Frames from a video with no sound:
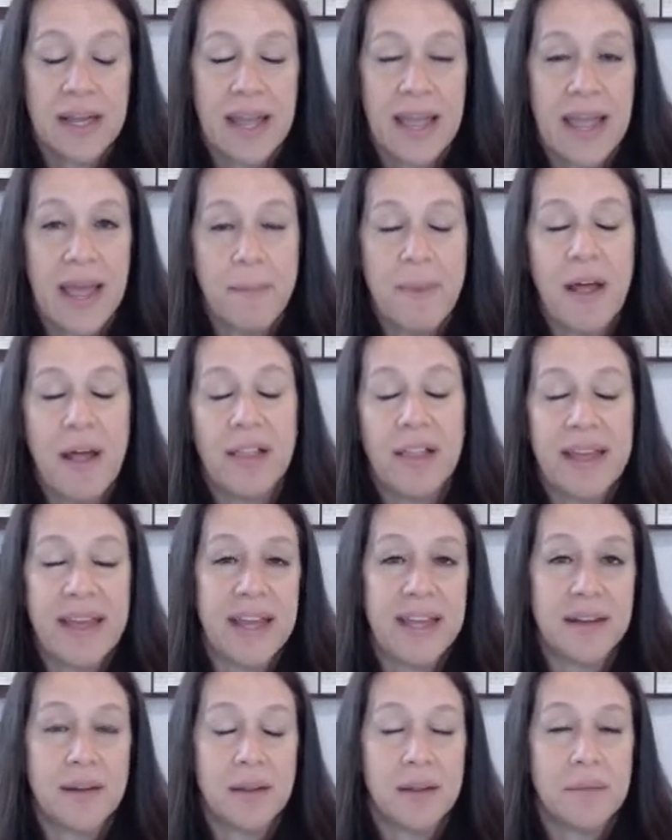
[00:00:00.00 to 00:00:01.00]

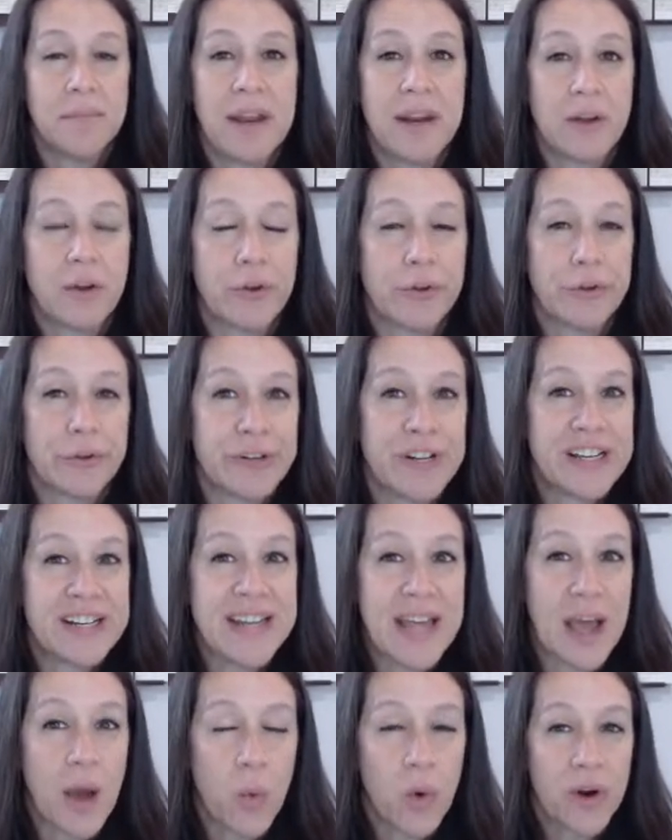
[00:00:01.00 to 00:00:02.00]
MLN, Medical
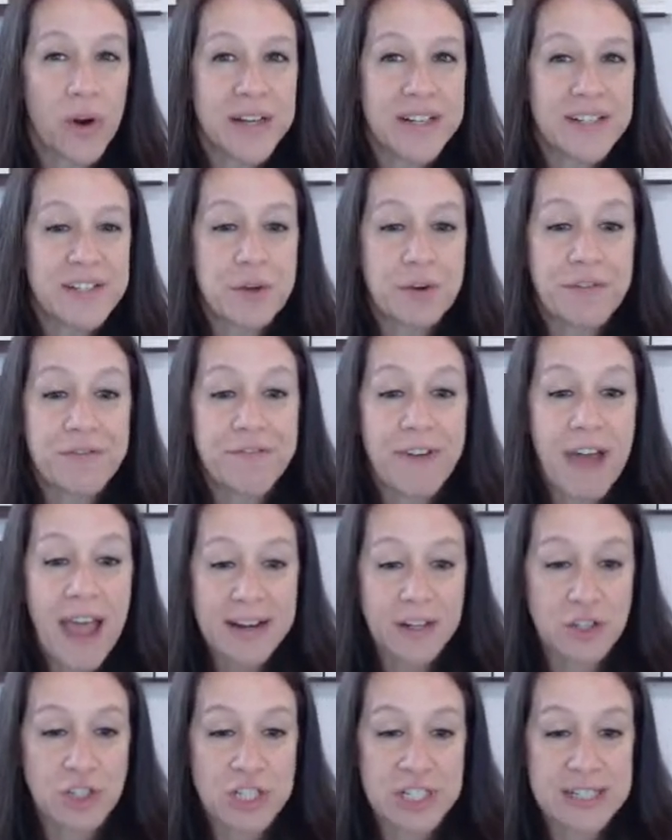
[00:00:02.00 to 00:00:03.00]
Learning Network, is their
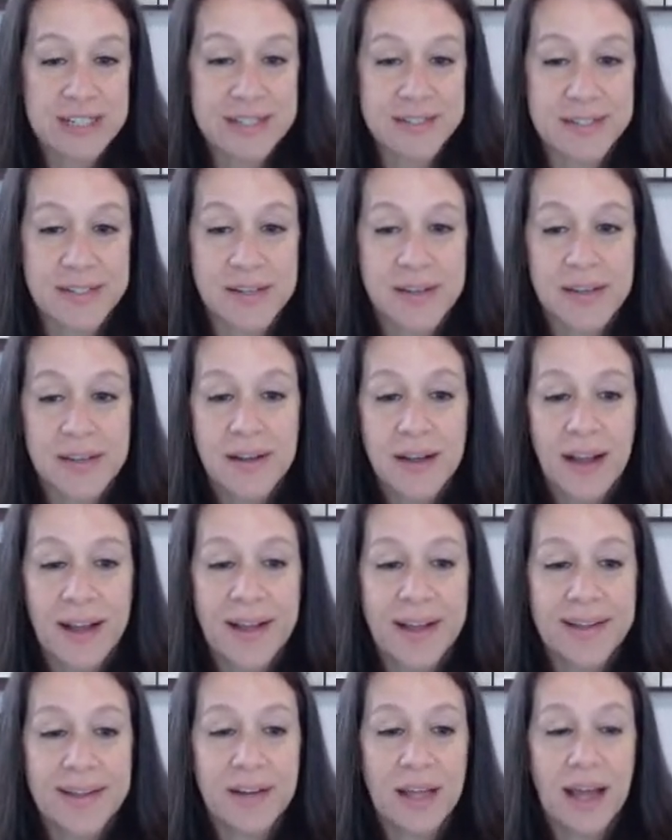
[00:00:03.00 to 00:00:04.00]
fact sheet.
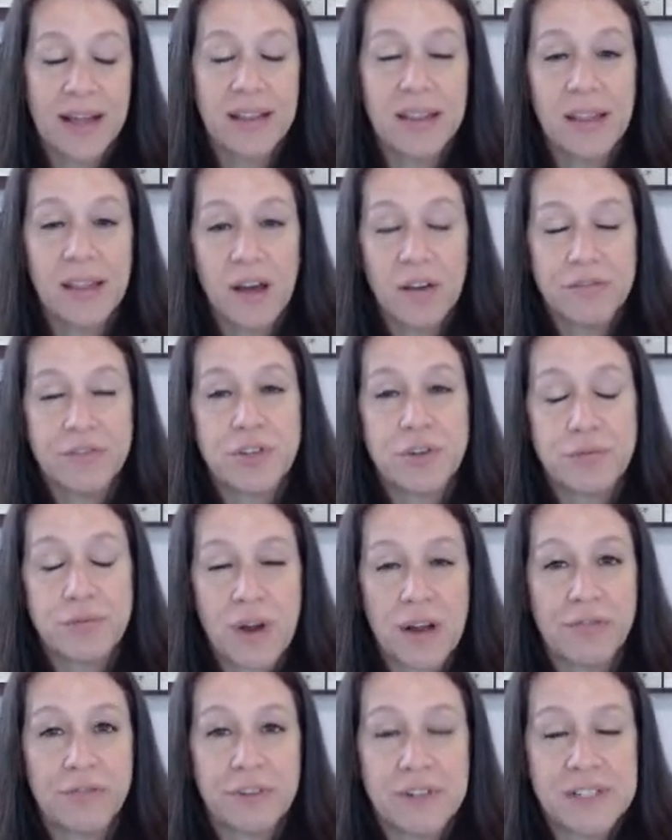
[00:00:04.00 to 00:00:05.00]
And I love to
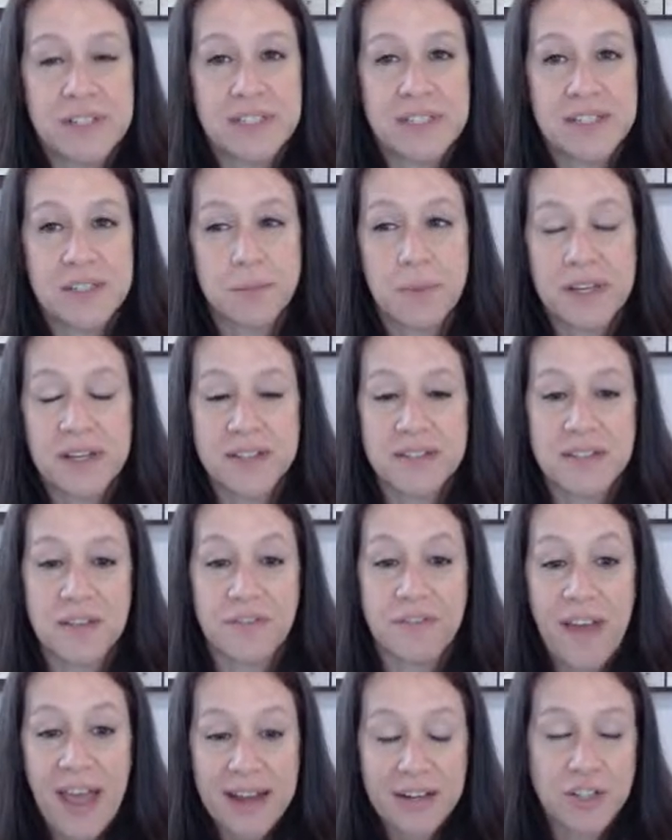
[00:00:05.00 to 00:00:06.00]
reference this because the
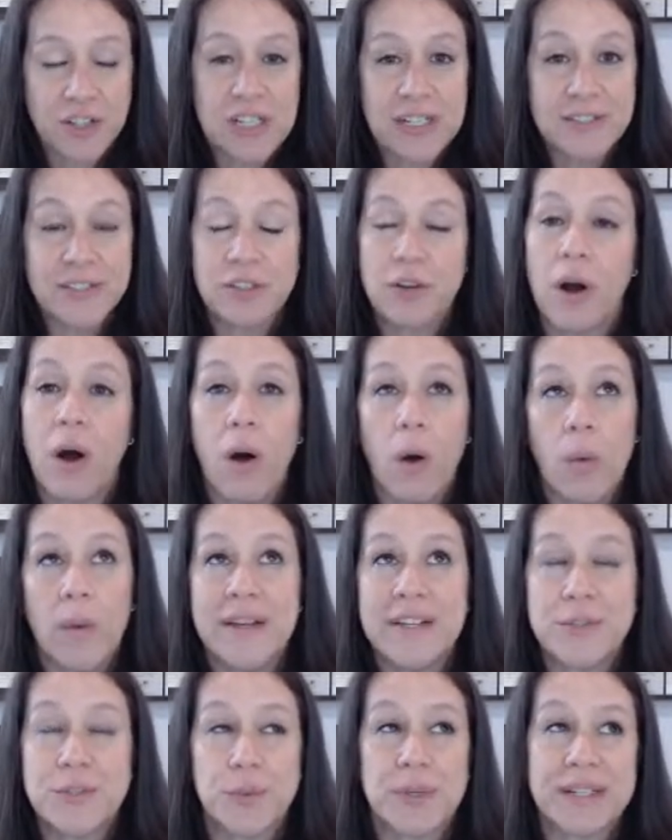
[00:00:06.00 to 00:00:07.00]
fact sheets are
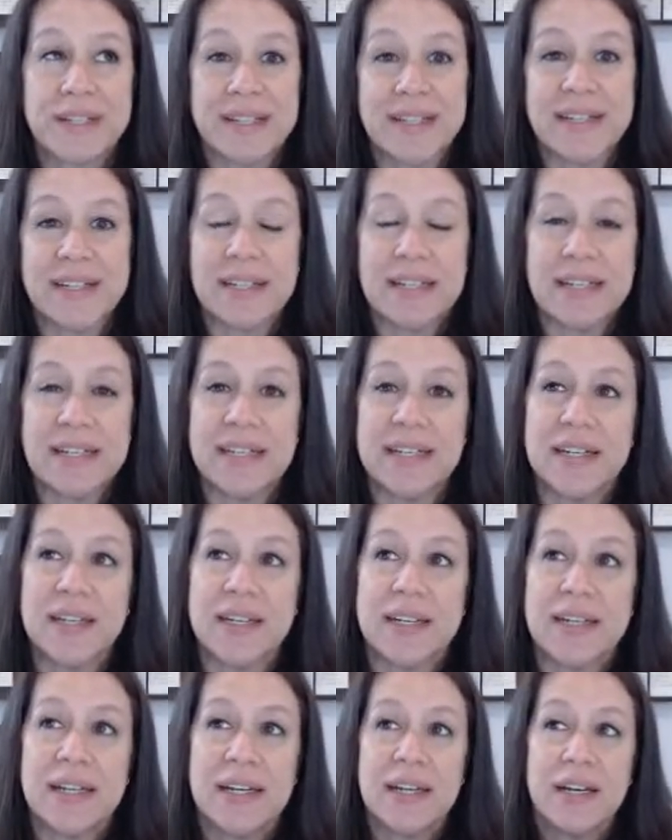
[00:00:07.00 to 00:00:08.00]
always written
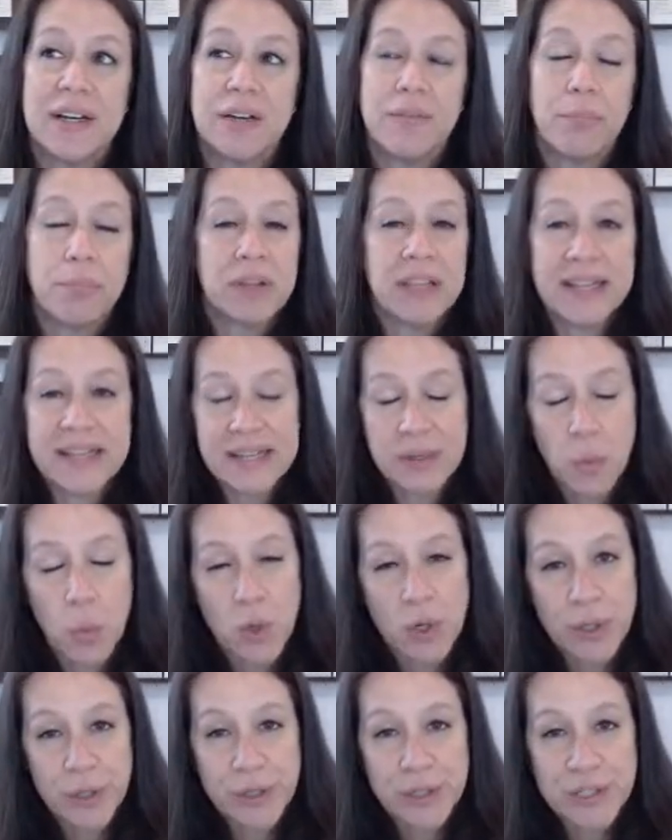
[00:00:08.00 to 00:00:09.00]
in plain
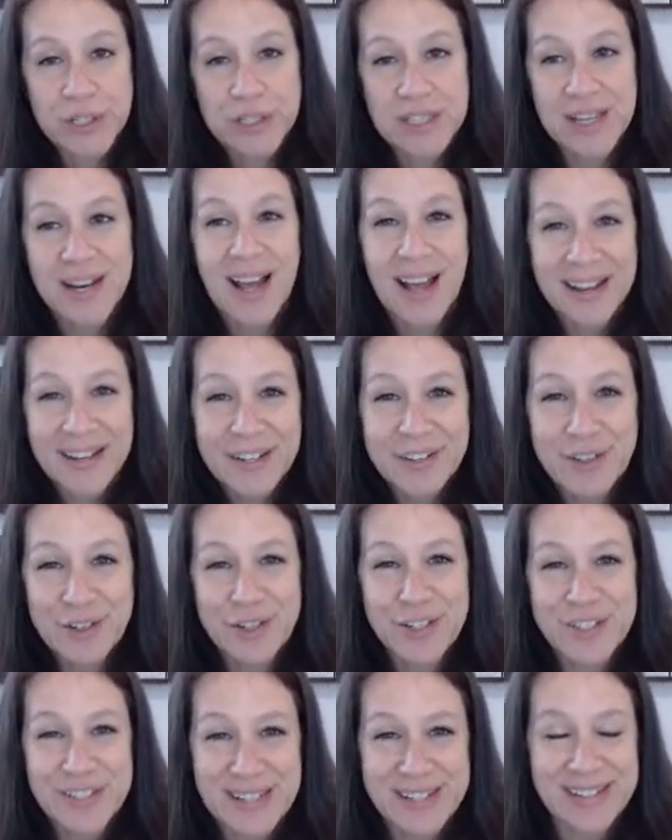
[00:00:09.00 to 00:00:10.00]
words that I
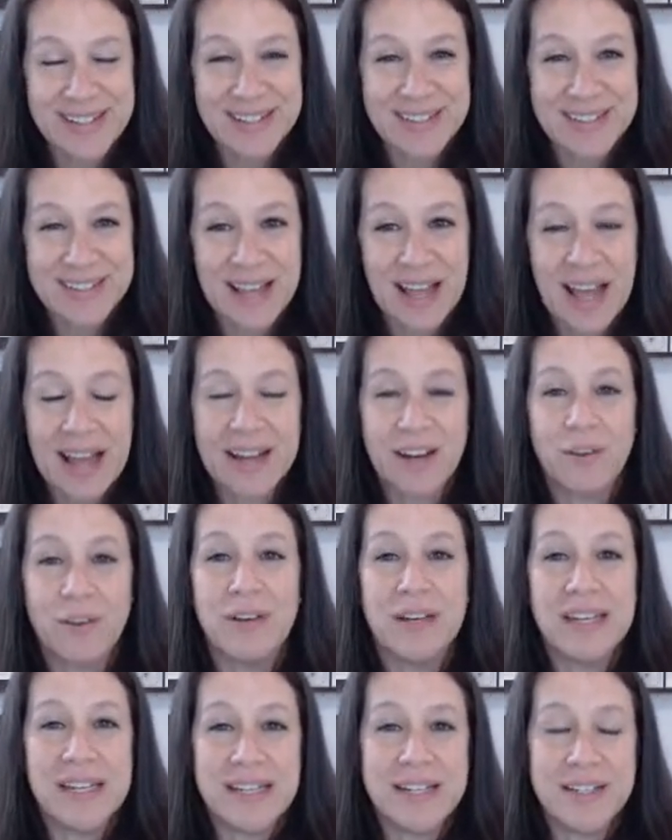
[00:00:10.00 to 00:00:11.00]
understand. I
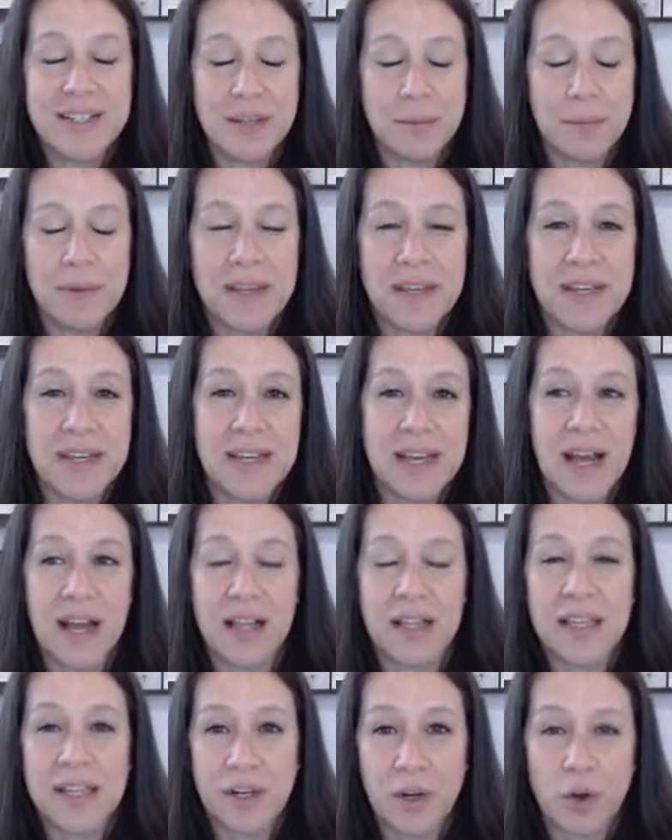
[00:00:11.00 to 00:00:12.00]
don't need to be a
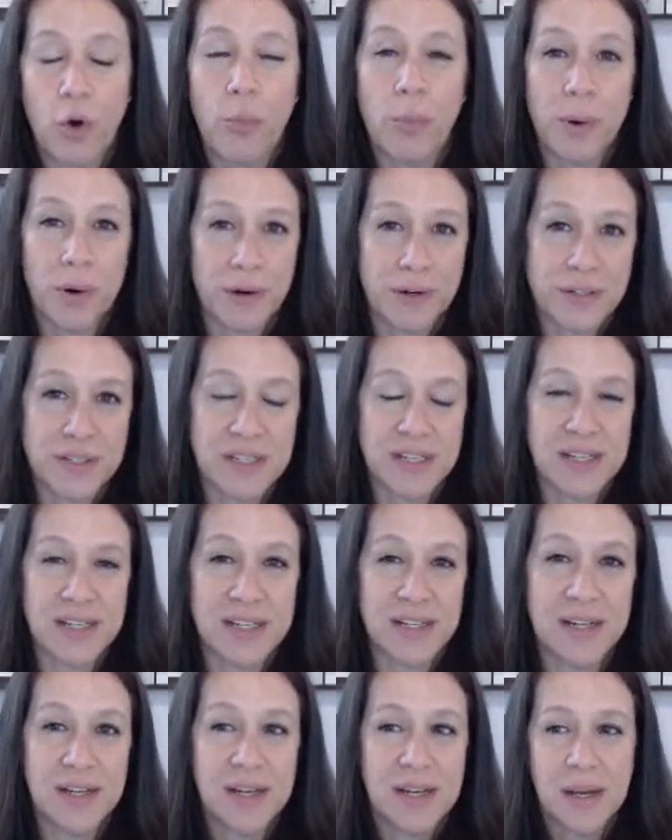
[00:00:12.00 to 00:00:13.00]
clinical
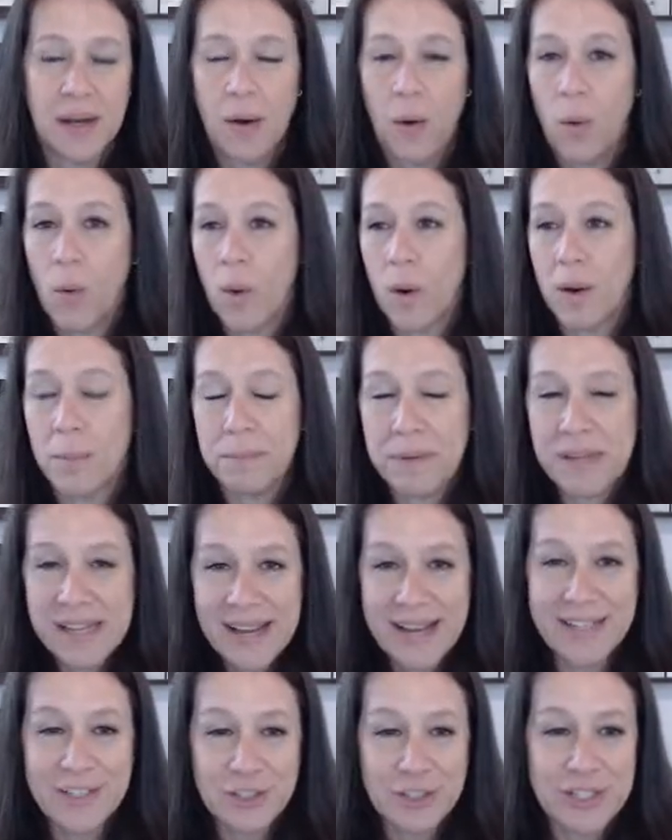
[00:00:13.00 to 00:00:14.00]
person or a
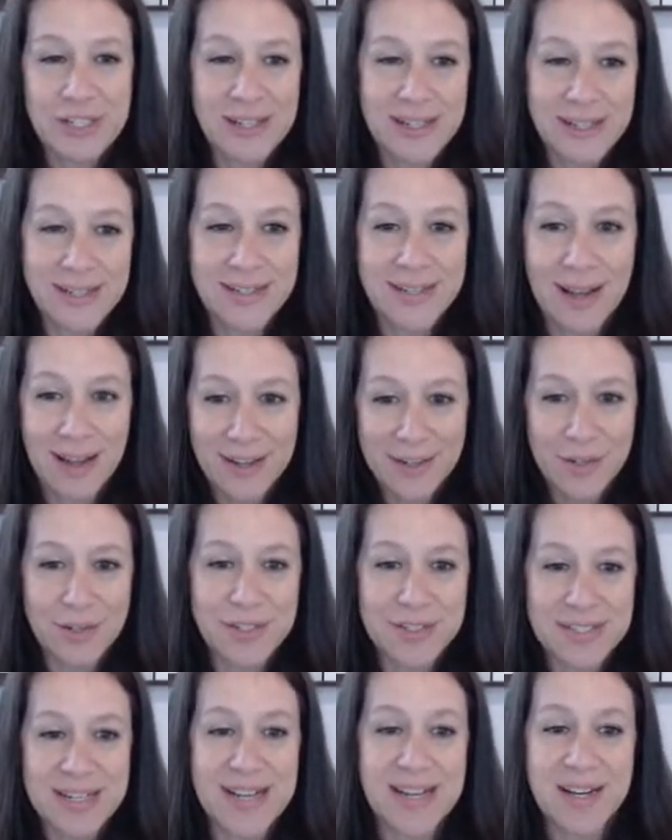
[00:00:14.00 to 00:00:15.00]
PhD to
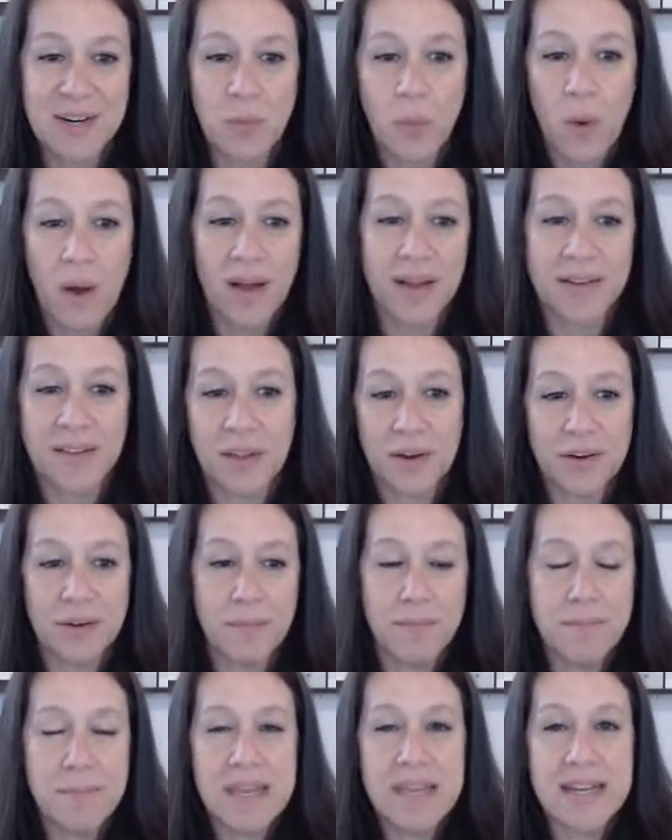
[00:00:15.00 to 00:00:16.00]
understand what
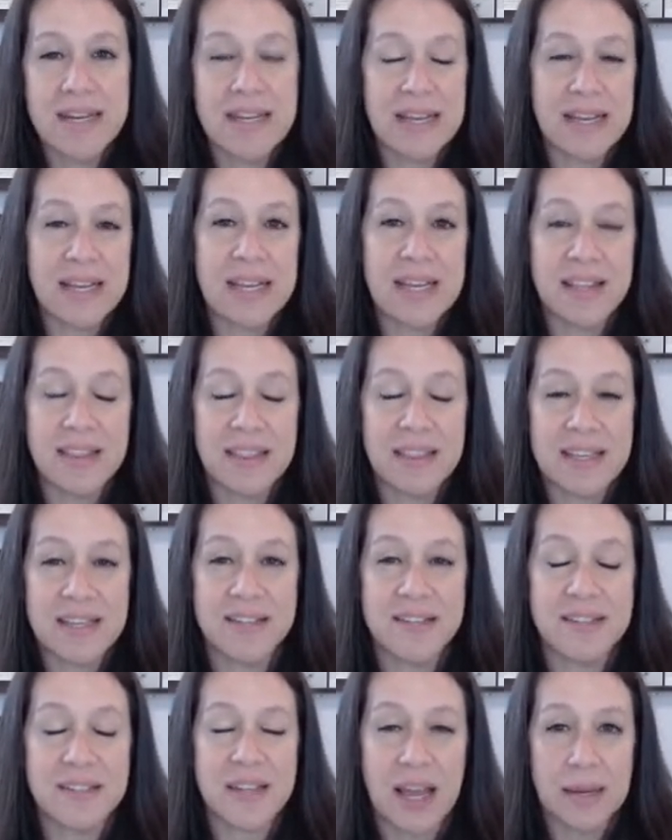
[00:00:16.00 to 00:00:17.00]
they're meaning in
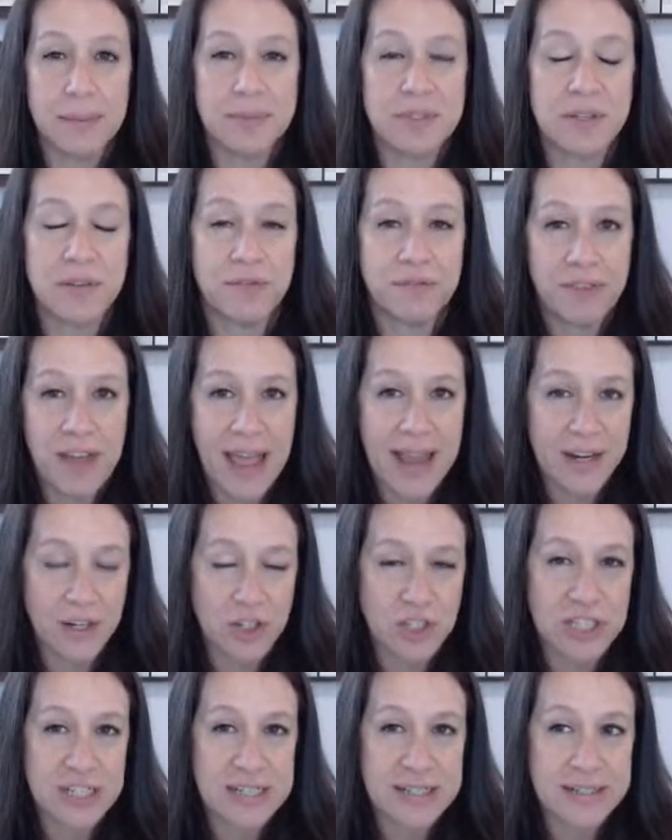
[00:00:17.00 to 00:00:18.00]
these types of fact
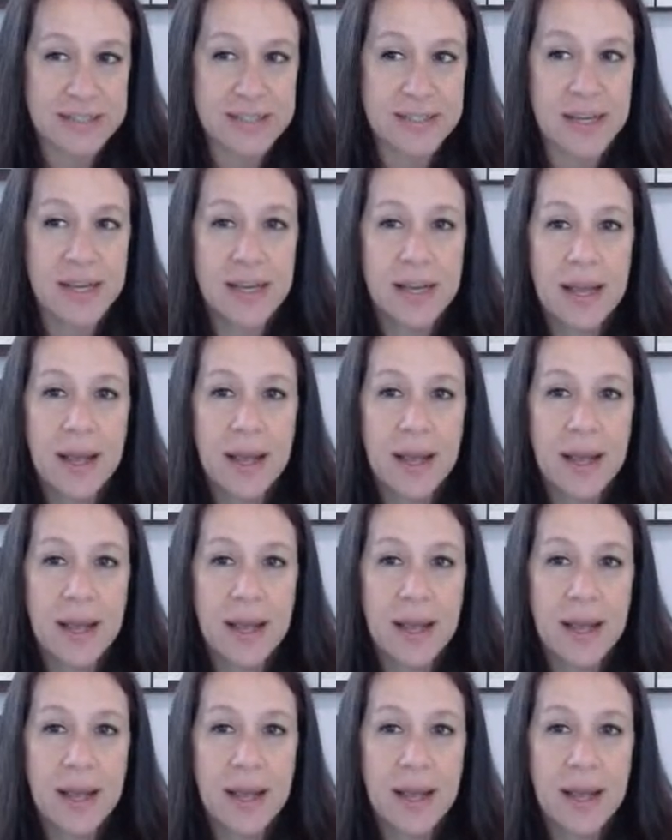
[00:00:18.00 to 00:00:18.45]
sheets.